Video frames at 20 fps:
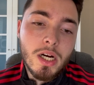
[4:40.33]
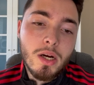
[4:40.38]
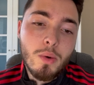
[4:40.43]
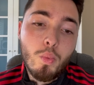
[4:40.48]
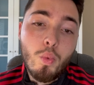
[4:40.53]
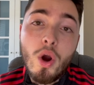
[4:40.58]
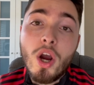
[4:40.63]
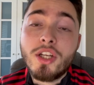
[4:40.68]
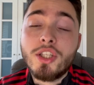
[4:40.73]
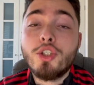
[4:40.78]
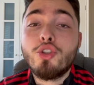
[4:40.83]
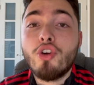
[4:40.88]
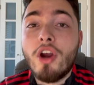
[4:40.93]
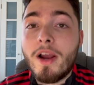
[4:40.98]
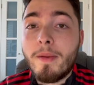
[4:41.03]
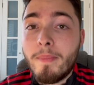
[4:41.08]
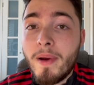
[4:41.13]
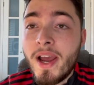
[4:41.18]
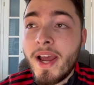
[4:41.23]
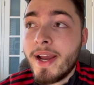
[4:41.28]
work to
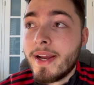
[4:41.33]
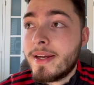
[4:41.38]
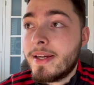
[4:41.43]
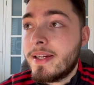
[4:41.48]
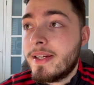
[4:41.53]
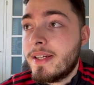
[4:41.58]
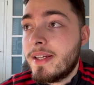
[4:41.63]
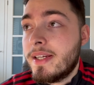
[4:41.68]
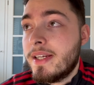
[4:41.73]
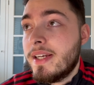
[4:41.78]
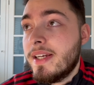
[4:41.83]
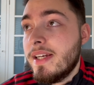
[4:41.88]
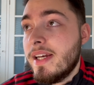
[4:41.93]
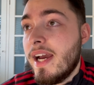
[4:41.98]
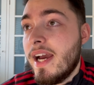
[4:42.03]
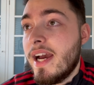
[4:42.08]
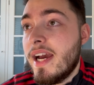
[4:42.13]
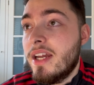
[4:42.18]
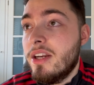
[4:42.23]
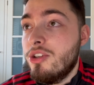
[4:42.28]
track back
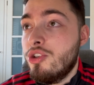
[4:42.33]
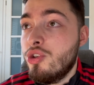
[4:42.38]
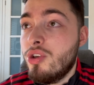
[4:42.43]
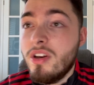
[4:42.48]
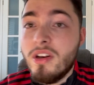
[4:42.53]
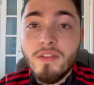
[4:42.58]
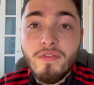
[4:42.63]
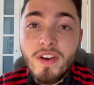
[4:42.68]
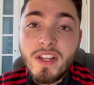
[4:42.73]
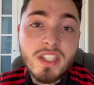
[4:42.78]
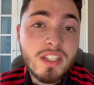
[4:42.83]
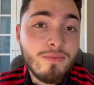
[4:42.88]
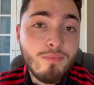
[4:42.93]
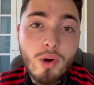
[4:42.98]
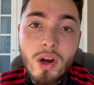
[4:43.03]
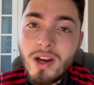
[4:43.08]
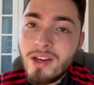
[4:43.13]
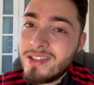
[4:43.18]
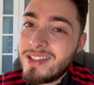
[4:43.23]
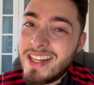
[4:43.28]
and do the defensive
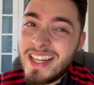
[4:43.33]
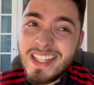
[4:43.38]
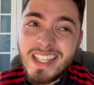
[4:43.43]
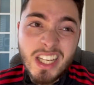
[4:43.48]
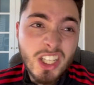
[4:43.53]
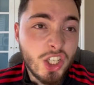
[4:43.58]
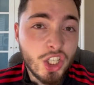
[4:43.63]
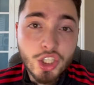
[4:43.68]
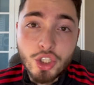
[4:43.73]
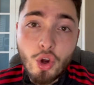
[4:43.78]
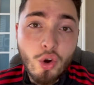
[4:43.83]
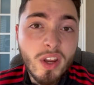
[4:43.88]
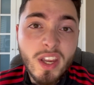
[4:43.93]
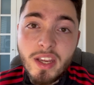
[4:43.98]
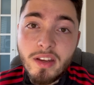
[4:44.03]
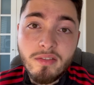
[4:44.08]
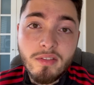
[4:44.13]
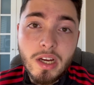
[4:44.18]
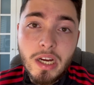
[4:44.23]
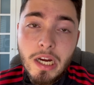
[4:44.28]
work, they're just not
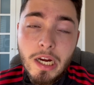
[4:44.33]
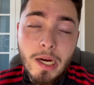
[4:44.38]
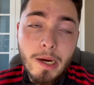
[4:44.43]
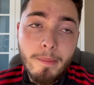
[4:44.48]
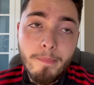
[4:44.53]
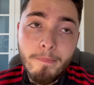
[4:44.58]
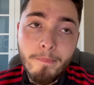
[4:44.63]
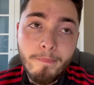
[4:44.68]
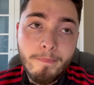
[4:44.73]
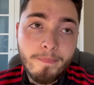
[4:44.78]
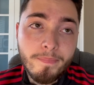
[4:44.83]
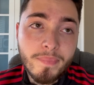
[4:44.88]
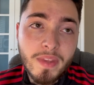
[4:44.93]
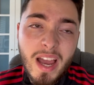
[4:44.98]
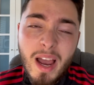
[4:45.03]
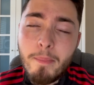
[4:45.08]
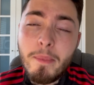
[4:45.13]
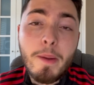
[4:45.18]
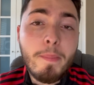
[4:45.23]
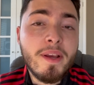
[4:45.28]
it. How
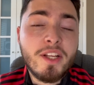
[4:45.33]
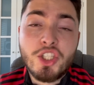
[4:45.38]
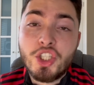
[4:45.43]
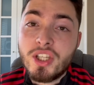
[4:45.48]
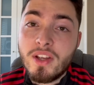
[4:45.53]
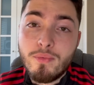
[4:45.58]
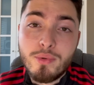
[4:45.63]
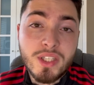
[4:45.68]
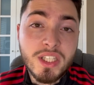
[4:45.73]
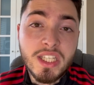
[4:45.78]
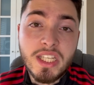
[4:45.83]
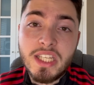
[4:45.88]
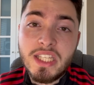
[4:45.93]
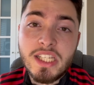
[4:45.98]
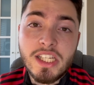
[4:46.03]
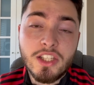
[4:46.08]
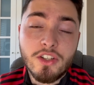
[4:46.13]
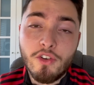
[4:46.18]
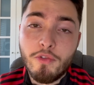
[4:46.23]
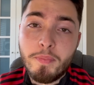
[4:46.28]
many pictures have we seen this
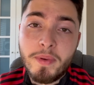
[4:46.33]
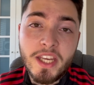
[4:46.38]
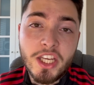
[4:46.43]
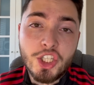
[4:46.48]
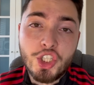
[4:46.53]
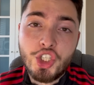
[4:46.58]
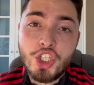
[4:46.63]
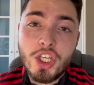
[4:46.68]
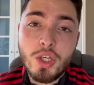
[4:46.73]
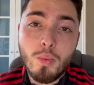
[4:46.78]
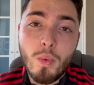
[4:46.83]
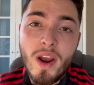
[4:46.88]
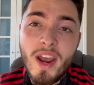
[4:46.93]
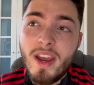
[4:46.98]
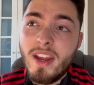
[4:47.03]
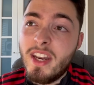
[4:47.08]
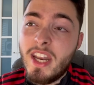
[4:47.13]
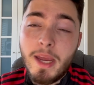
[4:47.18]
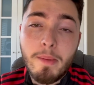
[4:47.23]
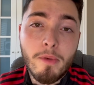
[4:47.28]
season of PSG where
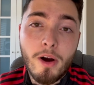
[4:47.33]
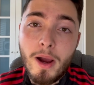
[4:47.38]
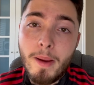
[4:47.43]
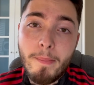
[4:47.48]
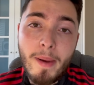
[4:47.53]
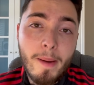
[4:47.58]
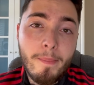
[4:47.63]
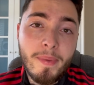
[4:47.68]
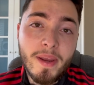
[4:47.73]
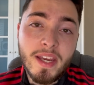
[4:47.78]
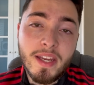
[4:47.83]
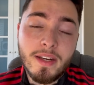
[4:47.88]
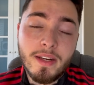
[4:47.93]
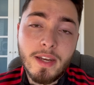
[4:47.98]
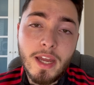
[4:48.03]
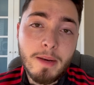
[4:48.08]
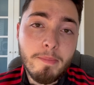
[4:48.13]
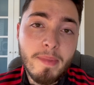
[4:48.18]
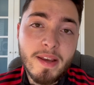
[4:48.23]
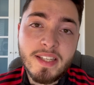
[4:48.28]
Neymar, Mbappe
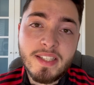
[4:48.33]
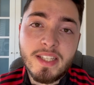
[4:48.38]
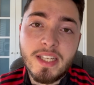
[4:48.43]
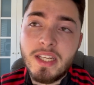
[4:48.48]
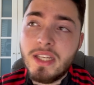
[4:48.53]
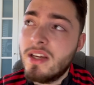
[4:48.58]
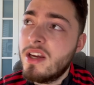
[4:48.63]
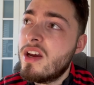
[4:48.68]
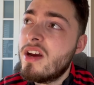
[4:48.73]
and Messi